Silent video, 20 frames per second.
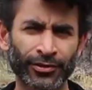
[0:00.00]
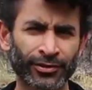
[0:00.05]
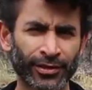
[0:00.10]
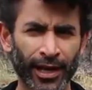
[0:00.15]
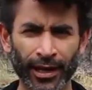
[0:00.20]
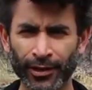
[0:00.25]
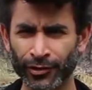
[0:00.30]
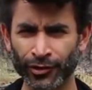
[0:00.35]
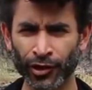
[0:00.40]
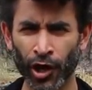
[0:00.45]

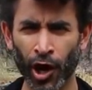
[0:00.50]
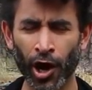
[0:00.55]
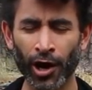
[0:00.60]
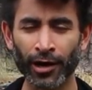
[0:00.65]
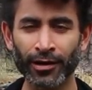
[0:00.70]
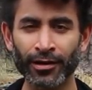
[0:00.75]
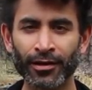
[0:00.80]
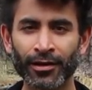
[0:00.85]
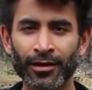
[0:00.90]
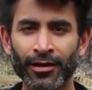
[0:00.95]
sex
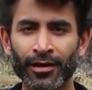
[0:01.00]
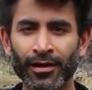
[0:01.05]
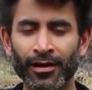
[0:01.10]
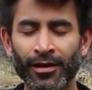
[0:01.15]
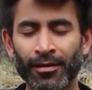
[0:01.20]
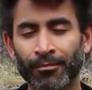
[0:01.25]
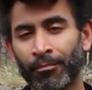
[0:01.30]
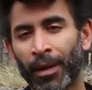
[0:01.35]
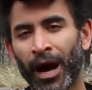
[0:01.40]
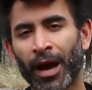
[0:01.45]
god?
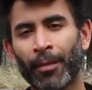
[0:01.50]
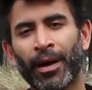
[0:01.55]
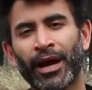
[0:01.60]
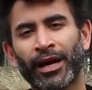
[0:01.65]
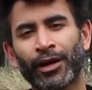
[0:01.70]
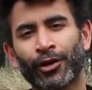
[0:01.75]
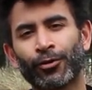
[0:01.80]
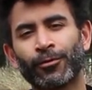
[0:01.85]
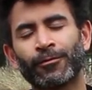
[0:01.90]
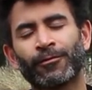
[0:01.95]
by
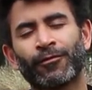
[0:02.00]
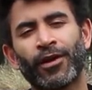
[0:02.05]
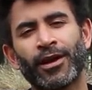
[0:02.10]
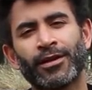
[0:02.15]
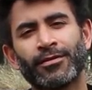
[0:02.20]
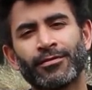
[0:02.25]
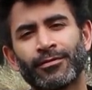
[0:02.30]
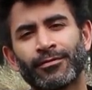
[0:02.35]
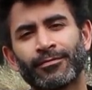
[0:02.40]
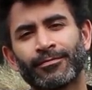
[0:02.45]
my girlfriend.